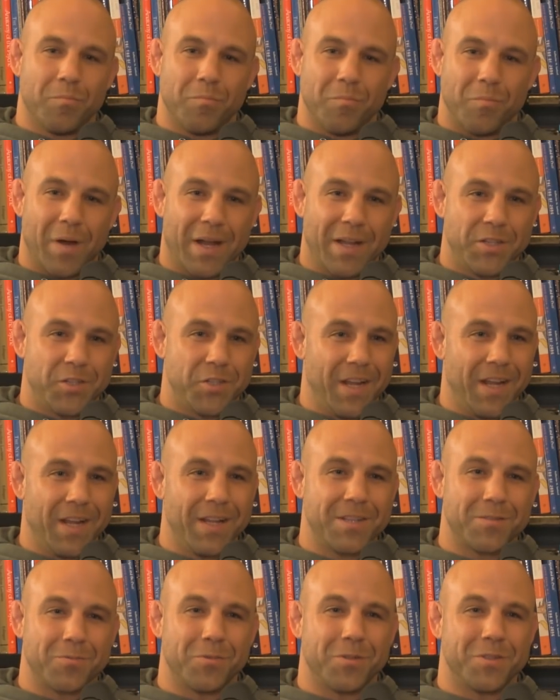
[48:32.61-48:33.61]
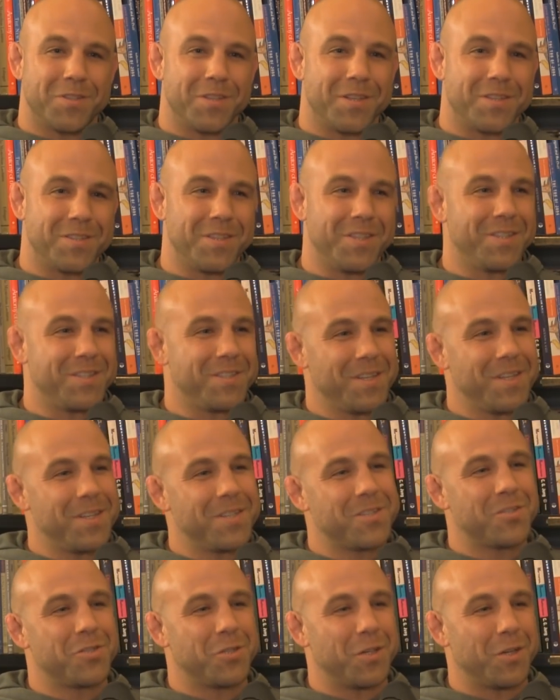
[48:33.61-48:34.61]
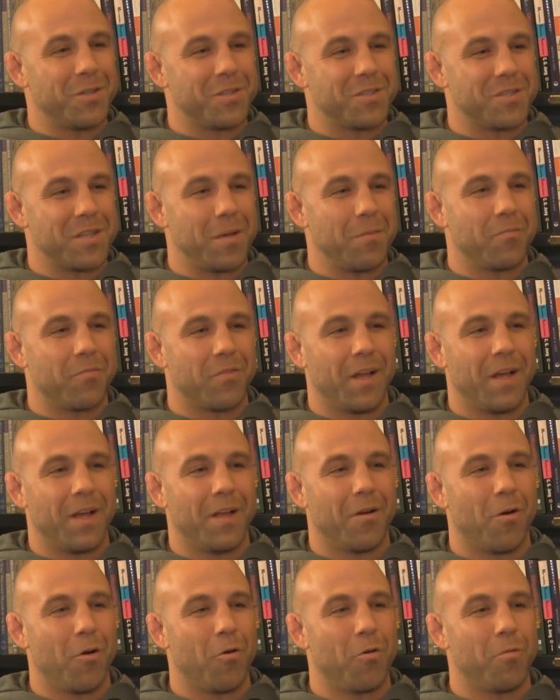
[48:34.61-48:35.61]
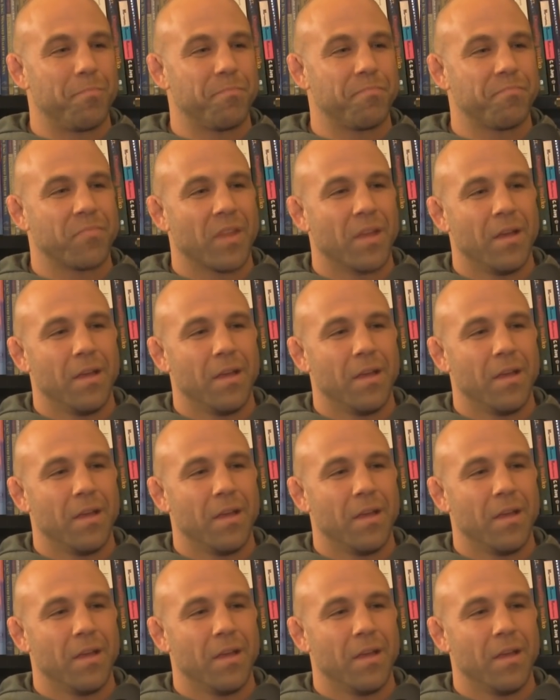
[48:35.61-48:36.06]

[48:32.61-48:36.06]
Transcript: by chance, which doesn't exist, shared the same flight home,